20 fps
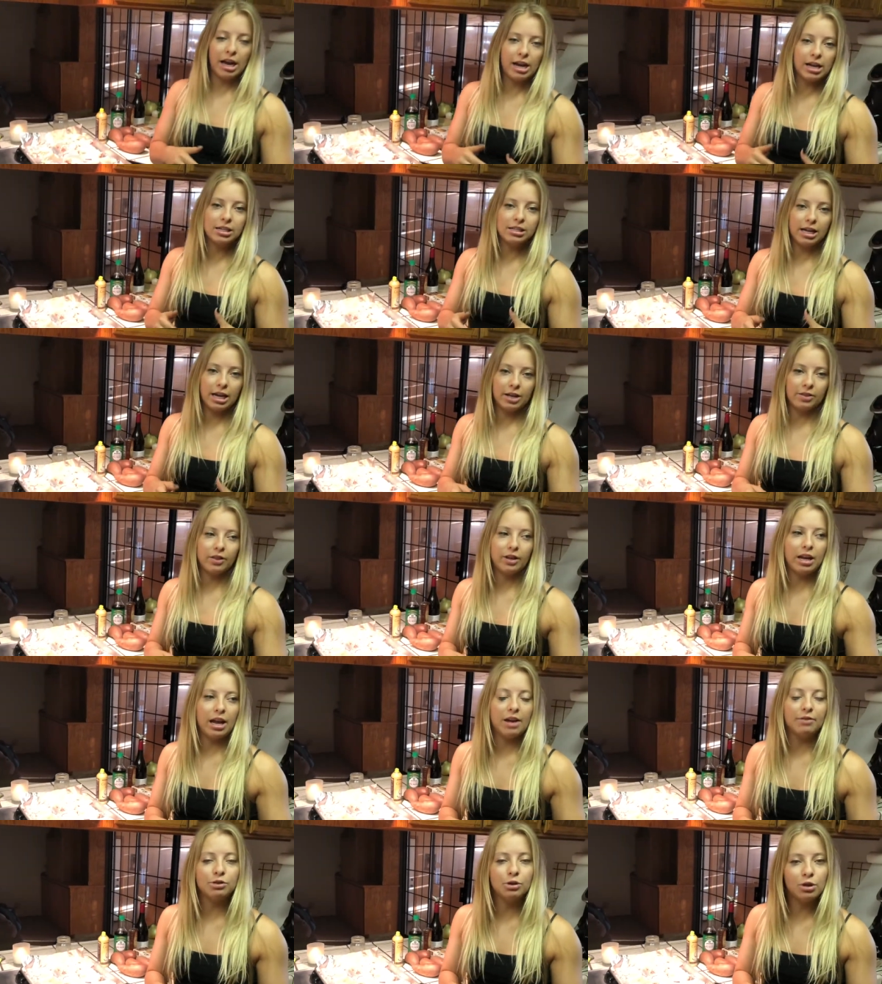and
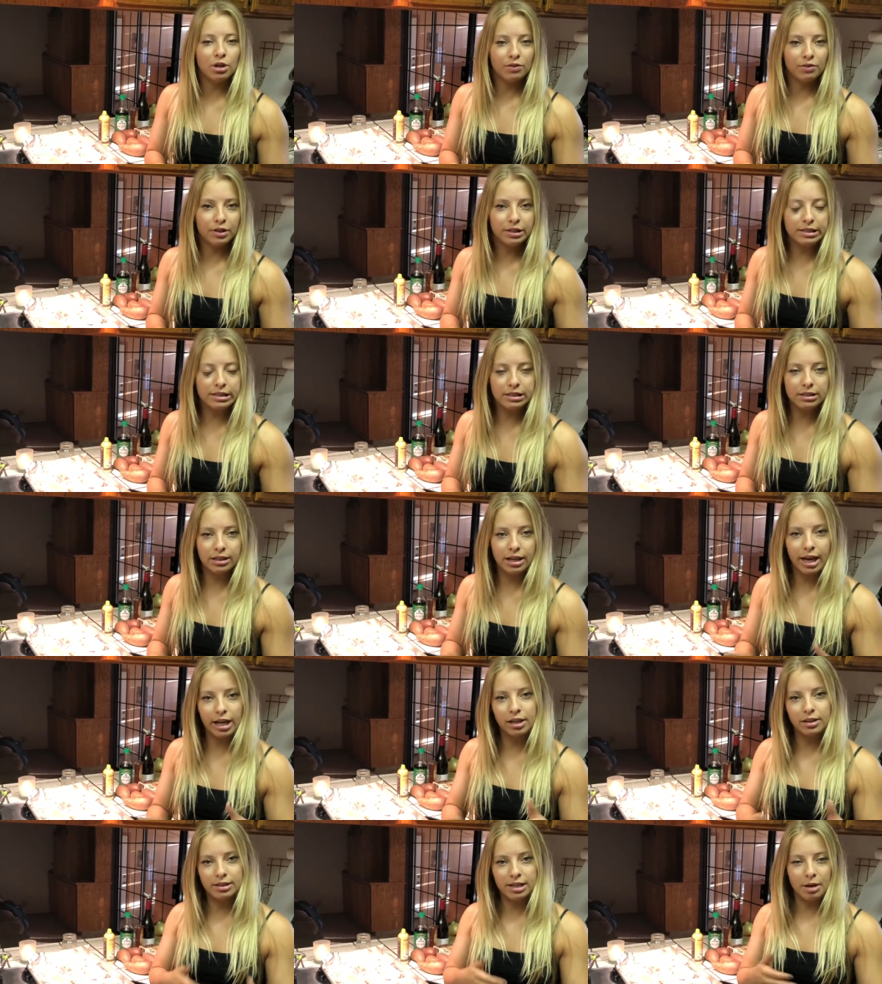Anthony have 2 different
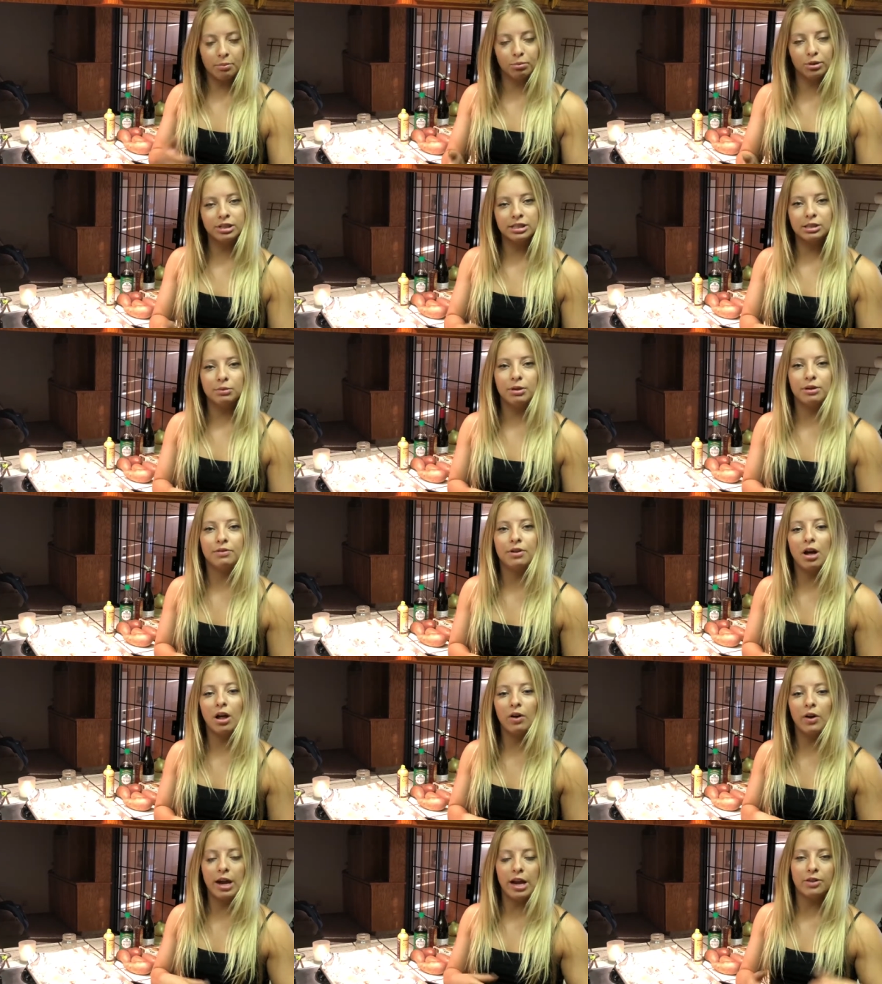kind of templates that we
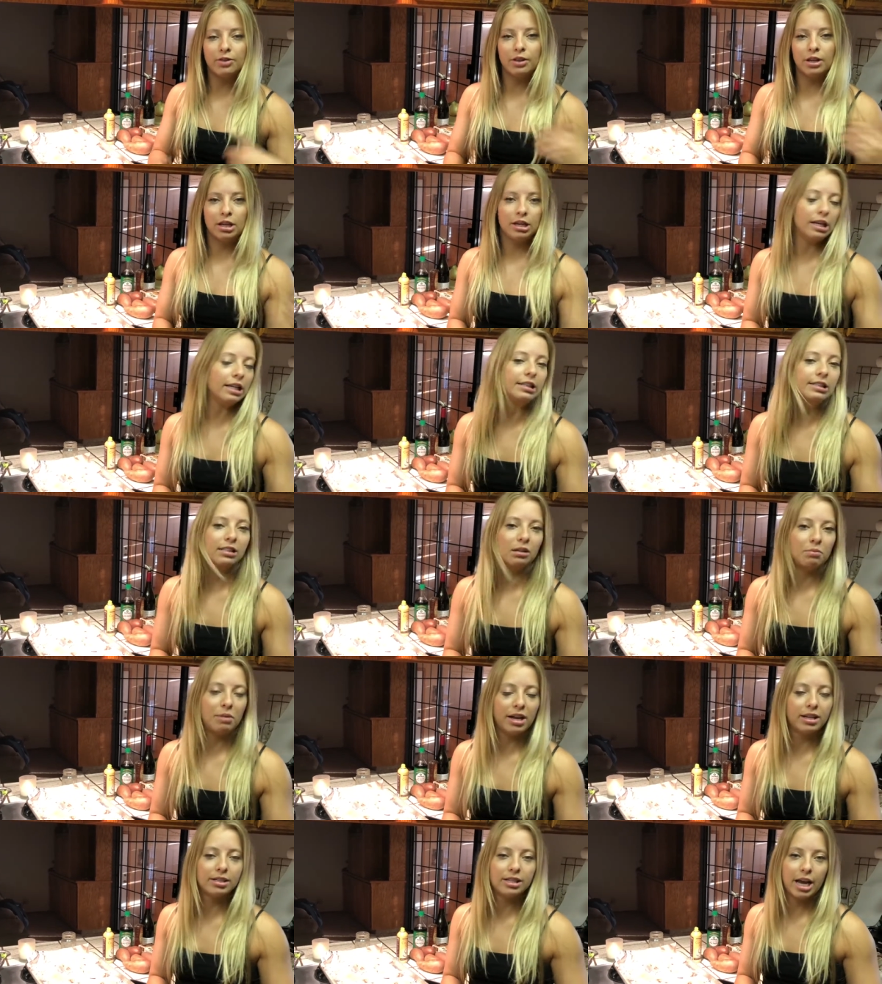follow. Anthony needs to
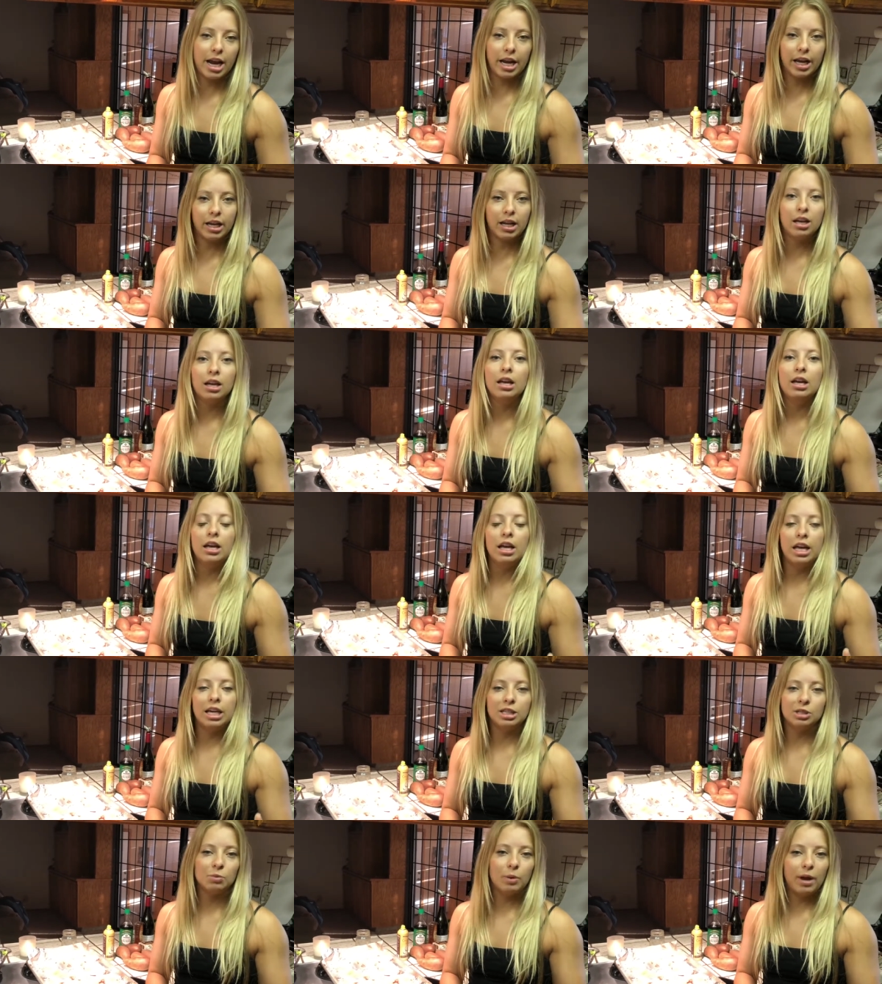maintain
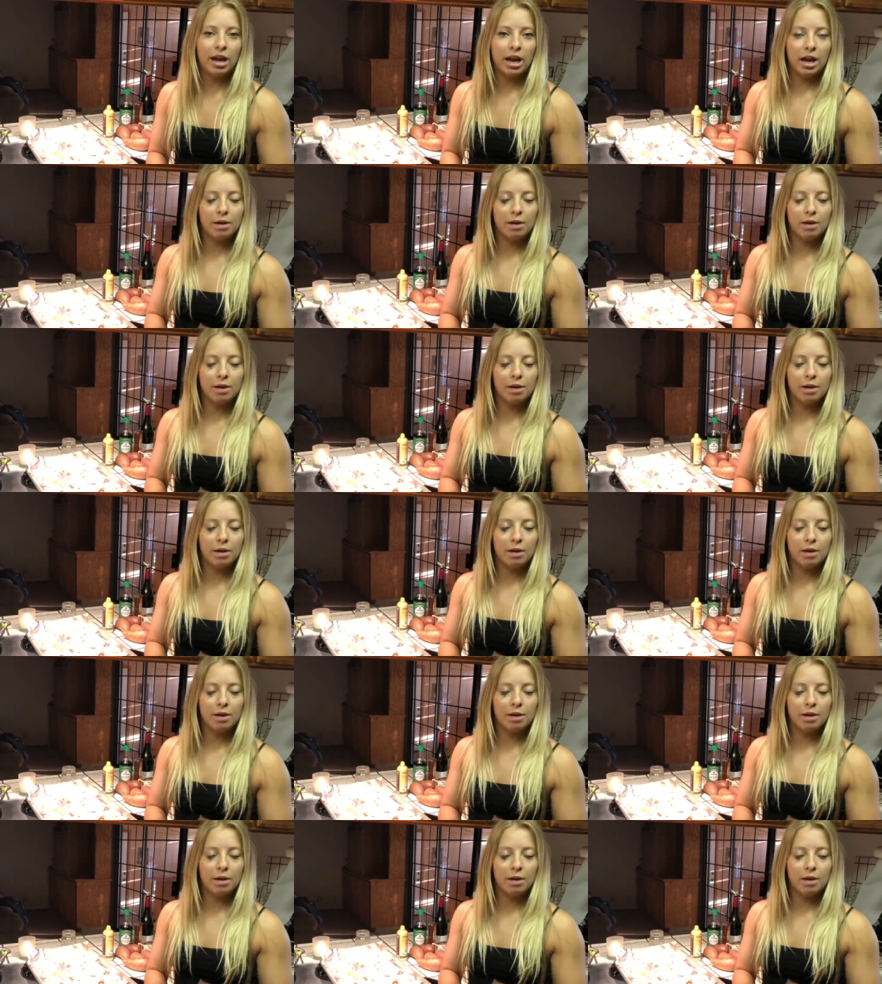his weight.